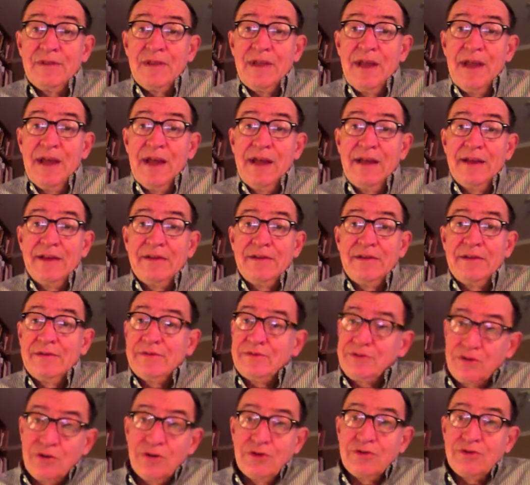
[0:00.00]
And a
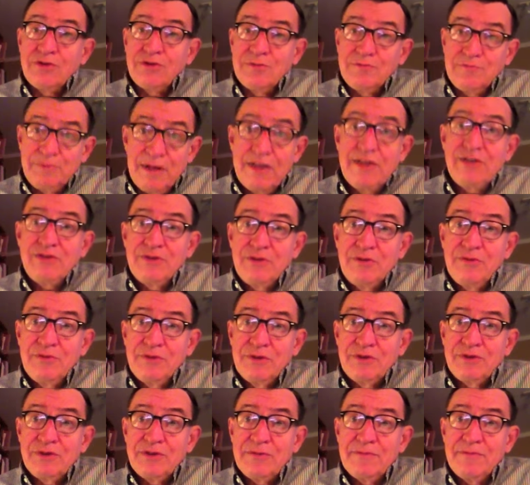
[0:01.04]
church, a place you
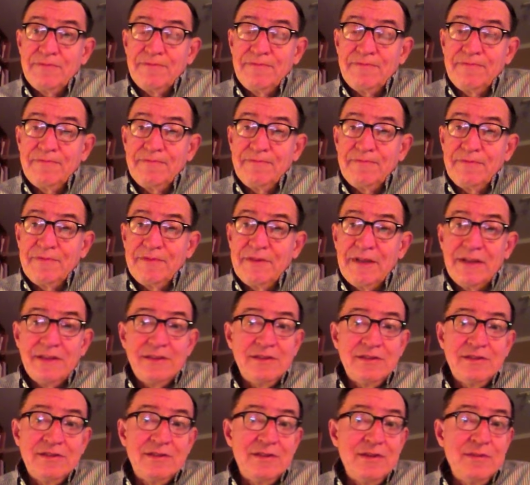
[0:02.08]
worship.
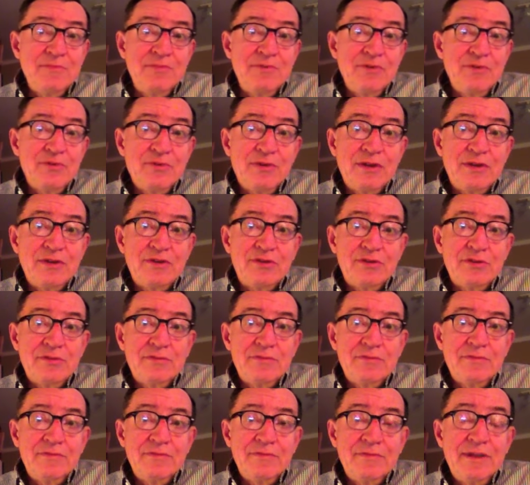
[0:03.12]
That's a simple question.
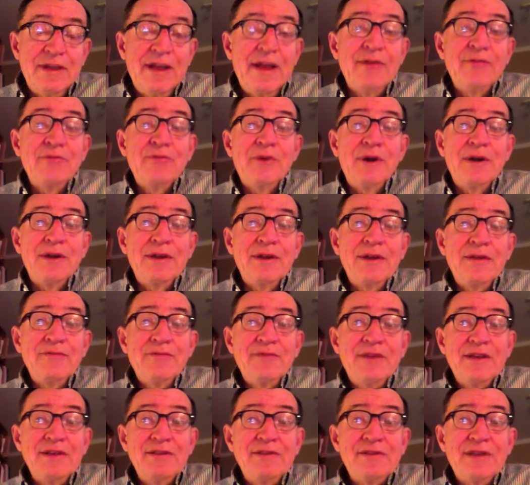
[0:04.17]
And what if
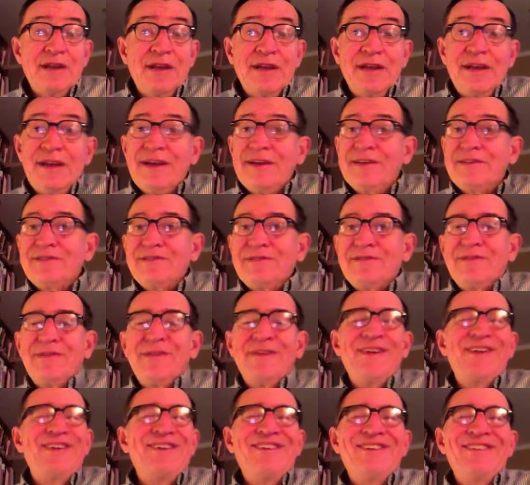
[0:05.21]
they say yes?
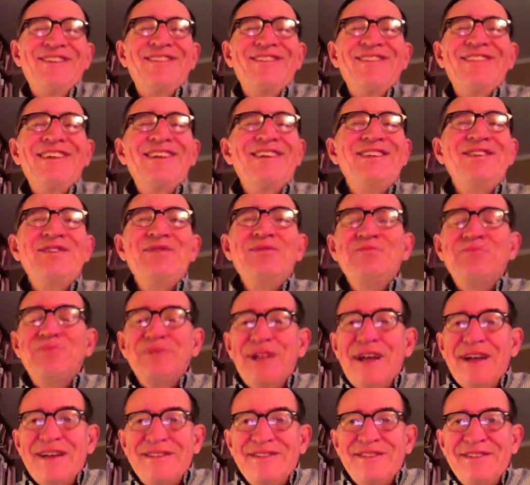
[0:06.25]
Then you
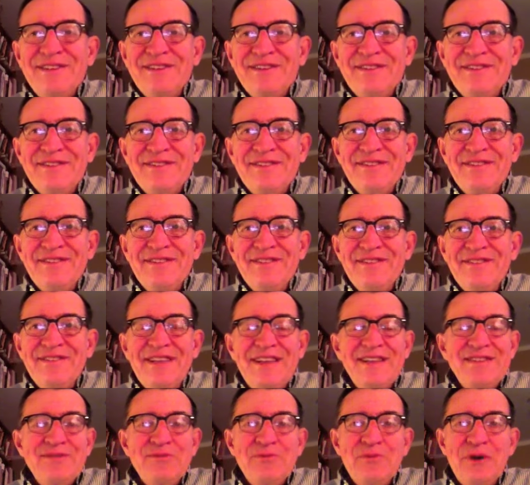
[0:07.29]
bless it.
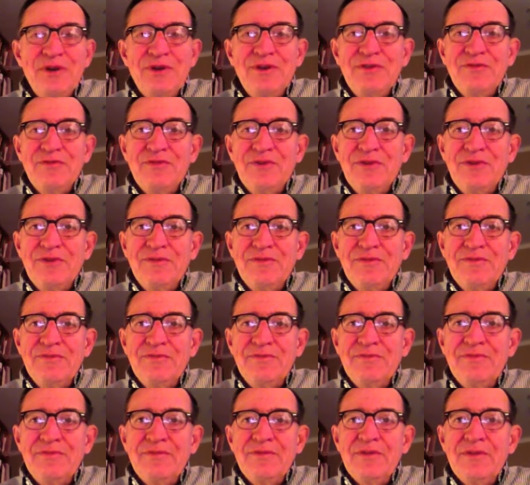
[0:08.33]
That's wonderful.
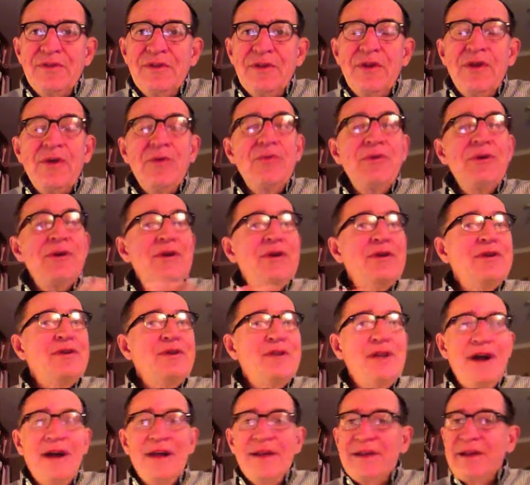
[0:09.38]
We are
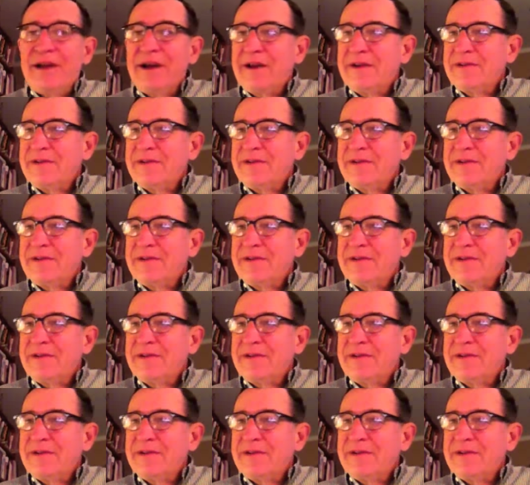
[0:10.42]
not